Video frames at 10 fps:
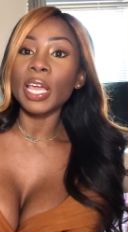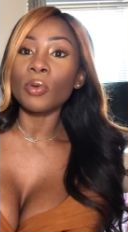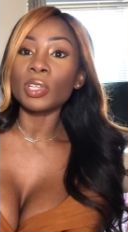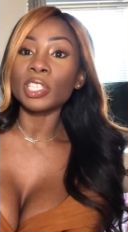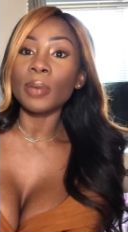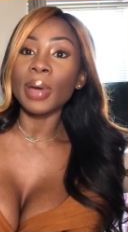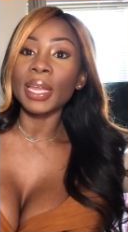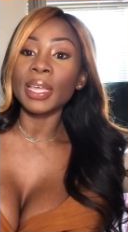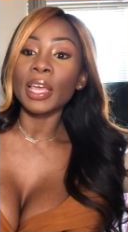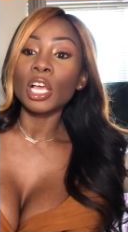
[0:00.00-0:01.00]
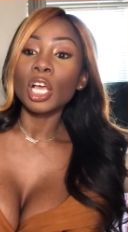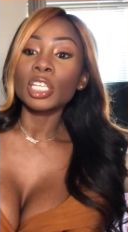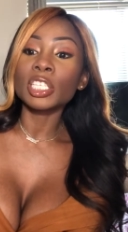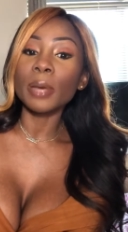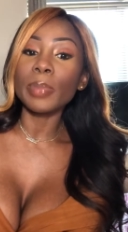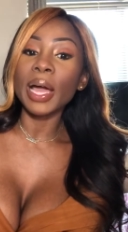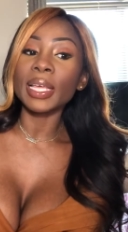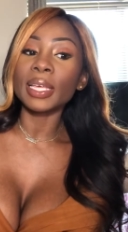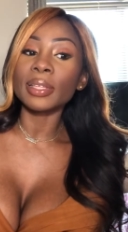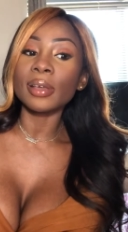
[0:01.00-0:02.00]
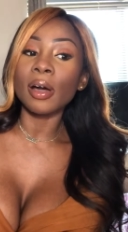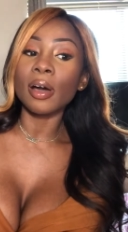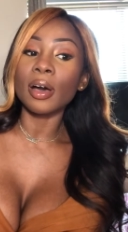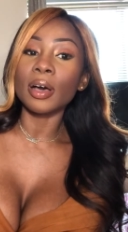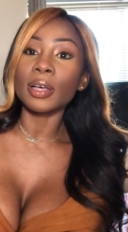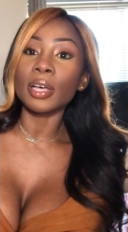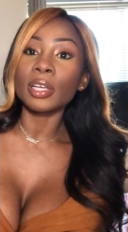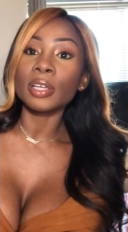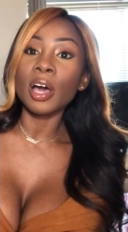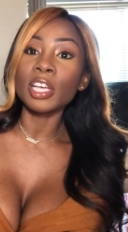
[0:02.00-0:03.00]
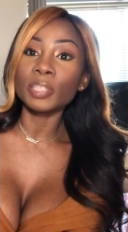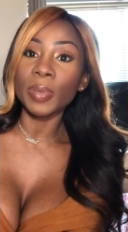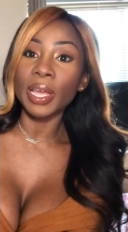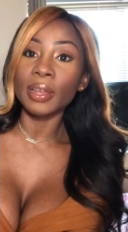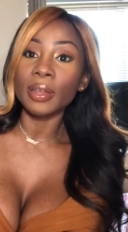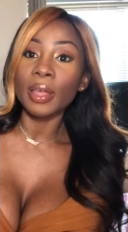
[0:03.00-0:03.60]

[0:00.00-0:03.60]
it was somebody husband